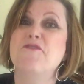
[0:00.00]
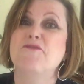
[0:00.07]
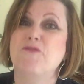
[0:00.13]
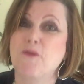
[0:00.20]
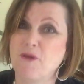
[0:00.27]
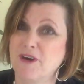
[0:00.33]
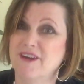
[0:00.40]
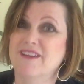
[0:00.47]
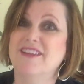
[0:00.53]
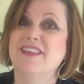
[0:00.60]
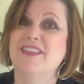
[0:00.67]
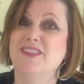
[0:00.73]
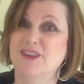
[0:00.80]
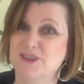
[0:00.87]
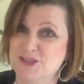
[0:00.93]
for
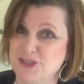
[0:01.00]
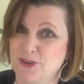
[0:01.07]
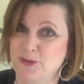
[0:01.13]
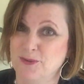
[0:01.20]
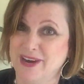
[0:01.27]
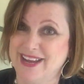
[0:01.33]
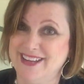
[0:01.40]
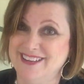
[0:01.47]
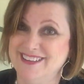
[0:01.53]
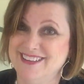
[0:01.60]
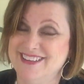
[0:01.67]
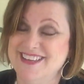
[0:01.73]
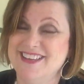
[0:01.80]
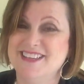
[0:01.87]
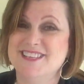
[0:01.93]
their jewelry.
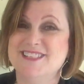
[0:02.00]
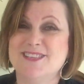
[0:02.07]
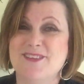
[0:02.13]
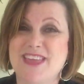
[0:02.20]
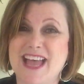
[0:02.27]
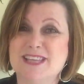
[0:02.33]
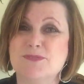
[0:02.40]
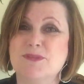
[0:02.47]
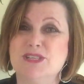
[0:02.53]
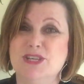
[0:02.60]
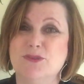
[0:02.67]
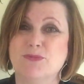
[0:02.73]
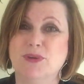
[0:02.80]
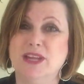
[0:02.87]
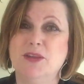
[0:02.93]
So that's what
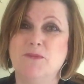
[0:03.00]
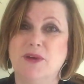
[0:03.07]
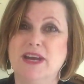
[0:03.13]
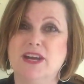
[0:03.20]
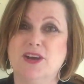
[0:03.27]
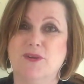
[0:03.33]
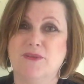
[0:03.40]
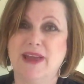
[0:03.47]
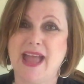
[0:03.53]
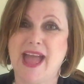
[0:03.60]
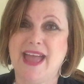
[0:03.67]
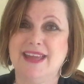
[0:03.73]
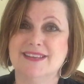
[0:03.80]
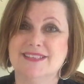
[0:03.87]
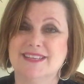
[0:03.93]
you really want to
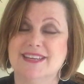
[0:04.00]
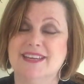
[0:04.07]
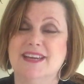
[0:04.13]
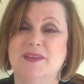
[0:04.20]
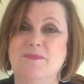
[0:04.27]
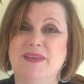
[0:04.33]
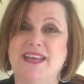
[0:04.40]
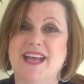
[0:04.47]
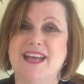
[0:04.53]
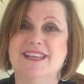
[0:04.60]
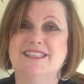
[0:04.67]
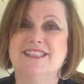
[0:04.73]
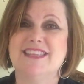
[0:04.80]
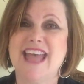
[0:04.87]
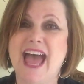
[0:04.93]
create,
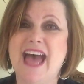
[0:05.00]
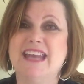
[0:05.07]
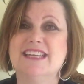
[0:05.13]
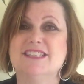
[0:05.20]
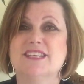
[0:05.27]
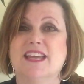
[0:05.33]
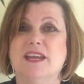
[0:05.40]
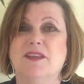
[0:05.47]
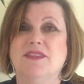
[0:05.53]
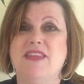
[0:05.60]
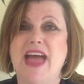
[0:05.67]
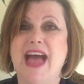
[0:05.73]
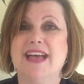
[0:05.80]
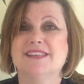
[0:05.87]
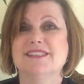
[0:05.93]
because that is going to
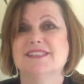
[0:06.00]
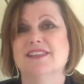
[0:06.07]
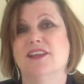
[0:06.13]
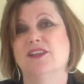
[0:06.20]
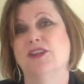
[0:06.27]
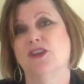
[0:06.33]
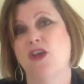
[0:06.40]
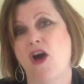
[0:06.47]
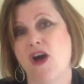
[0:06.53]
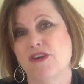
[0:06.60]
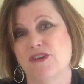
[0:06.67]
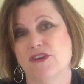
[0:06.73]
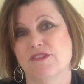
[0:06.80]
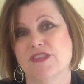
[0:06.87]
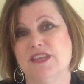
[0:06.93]
last
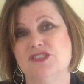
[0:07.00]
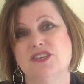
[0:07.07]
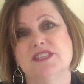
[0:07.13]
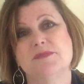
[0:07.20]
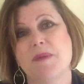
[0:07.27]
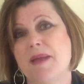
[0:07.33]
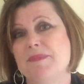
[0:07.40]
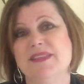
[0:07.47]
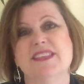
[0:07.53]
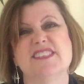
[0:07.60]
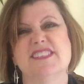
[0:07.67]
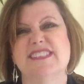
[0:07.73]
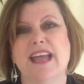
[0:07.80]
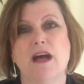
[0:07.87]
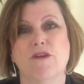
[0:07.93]
longer than just maybe the
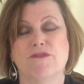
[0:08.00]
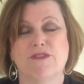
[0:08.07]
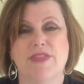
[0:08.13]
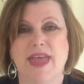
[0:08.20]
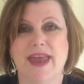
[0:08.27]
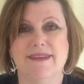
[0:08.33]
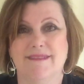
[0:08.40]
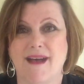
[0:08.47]
sale for that